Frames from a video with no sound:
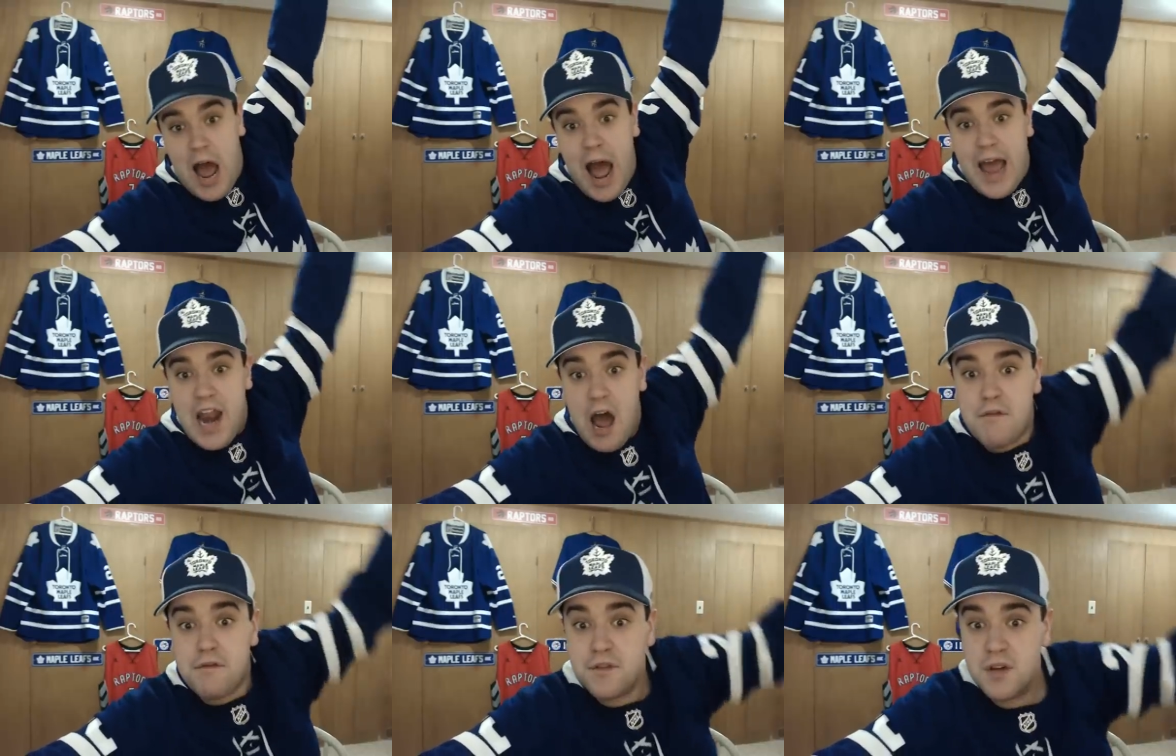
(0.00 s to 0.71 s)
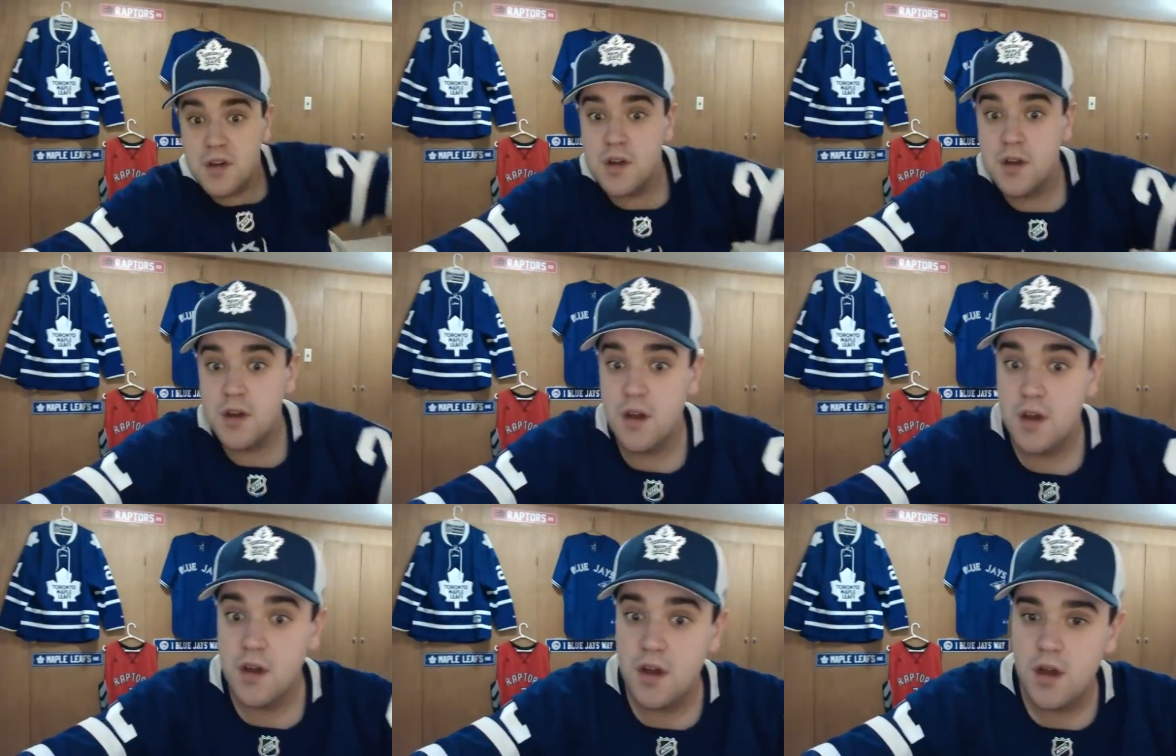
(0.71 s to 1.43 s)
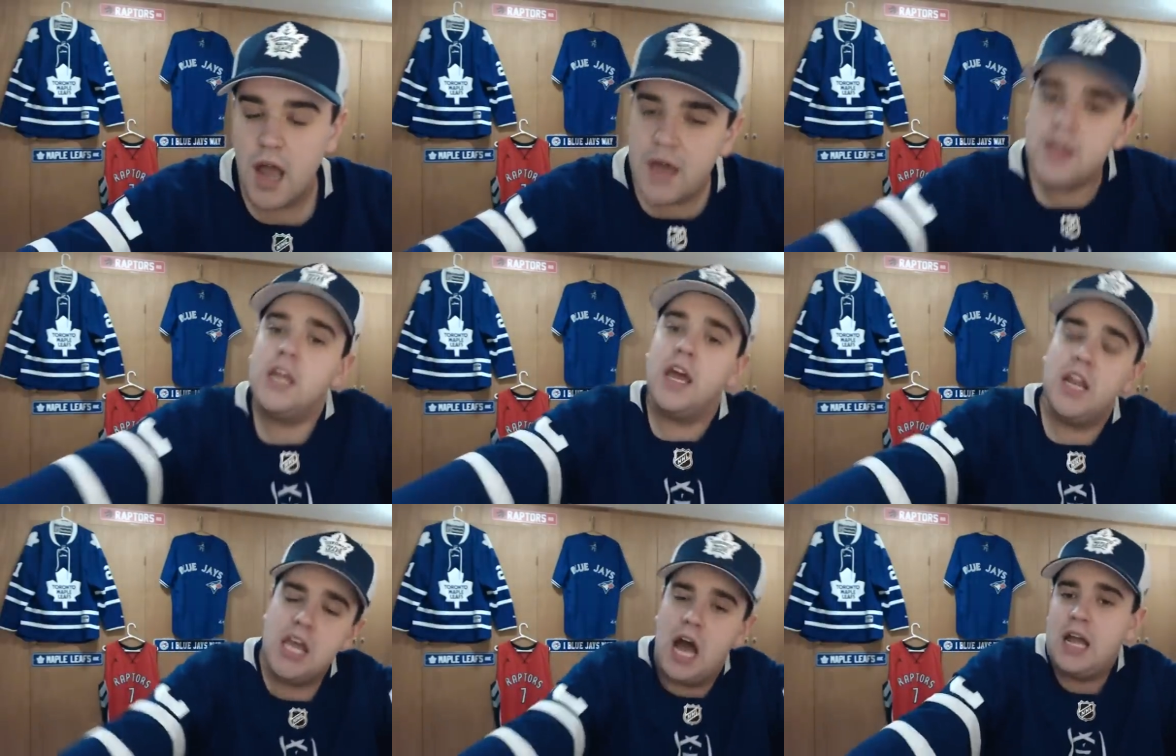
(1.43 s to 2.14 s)
high enough, and then you
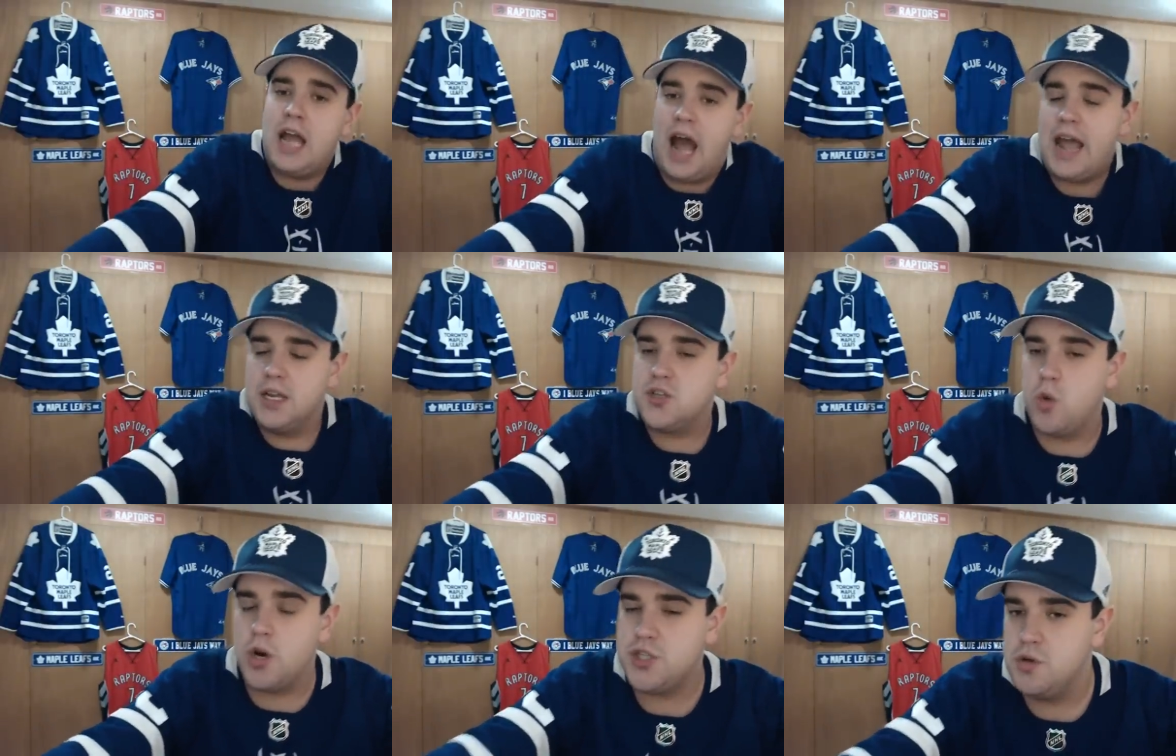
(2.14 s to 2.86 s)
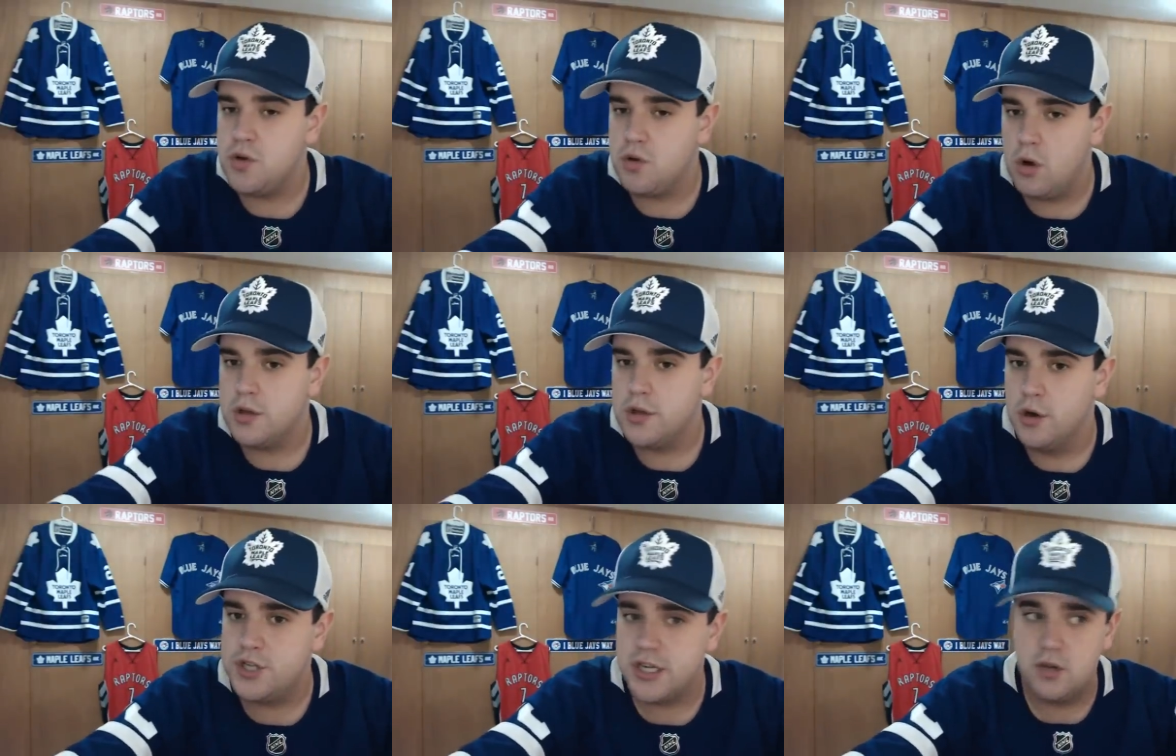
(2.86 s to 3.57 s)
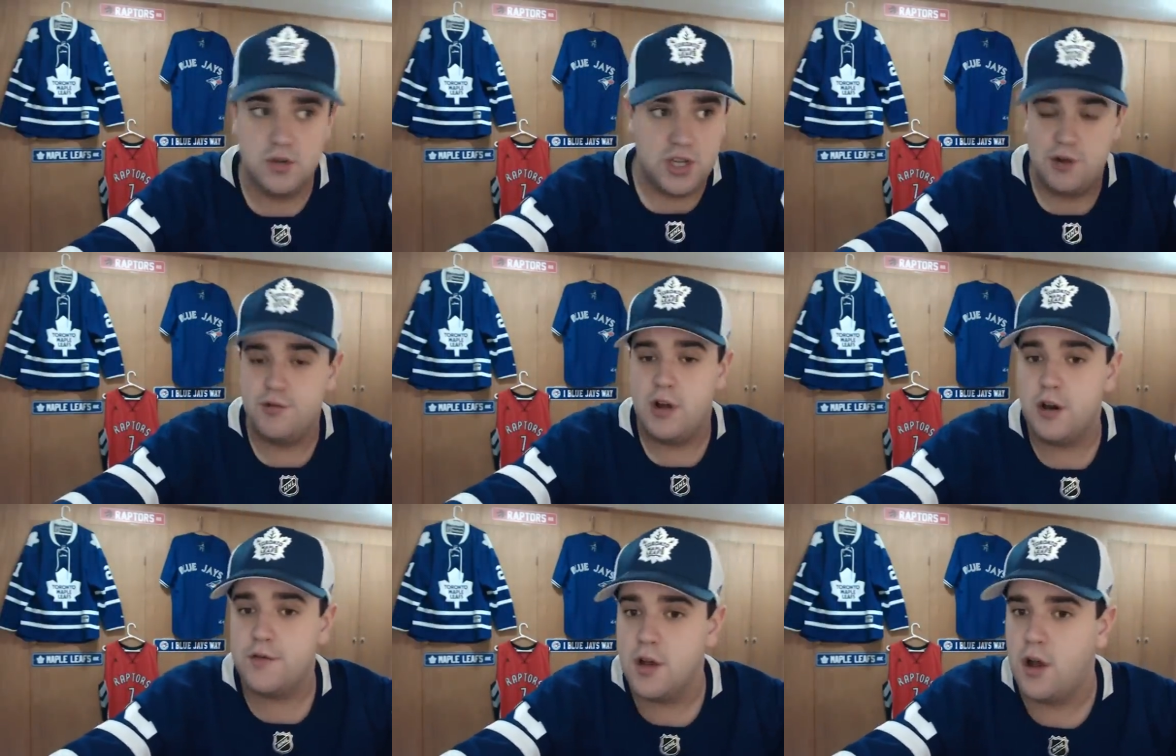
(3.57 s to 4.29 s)
get a young guy and 22-year-old Luchuk, who's a year
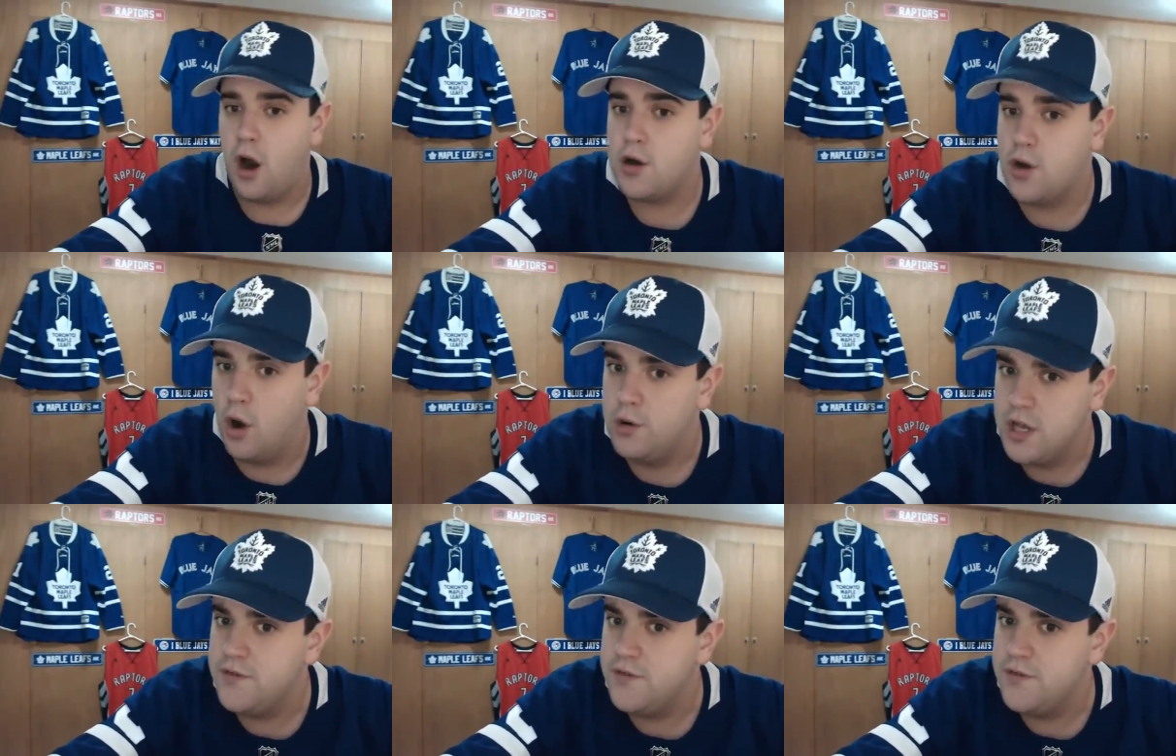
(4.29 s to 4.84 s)
younger than Carcone,